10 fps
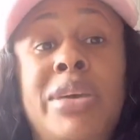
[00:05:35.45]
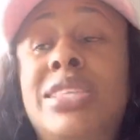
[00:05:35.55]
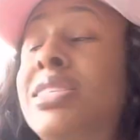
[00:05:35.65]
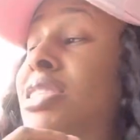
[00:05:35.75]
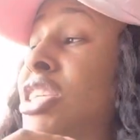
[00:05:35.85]
me
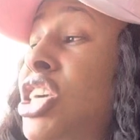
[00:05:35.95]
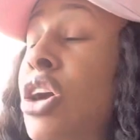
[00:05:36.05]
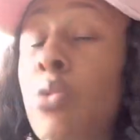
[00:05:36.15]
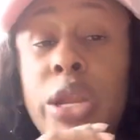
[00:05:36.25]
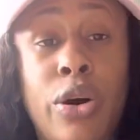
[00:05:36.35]
stay
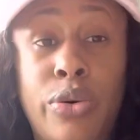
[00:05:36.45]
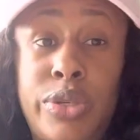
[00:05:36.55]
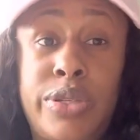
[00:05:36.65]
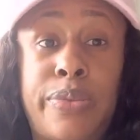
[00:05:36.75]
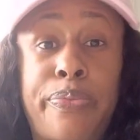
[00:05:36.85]

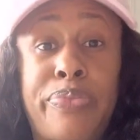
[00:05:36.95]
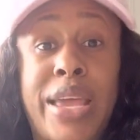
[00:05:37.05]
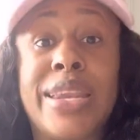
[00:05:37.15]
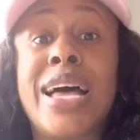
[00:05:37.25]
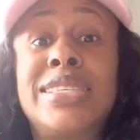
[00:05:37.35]
without.
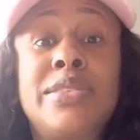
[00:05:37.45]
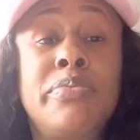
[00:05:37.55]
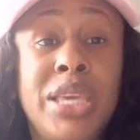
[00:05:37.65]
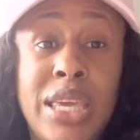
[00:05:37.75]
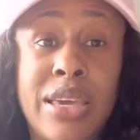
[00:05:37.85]
That's
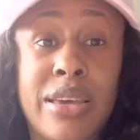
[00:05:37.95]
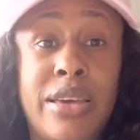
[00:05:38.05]
me.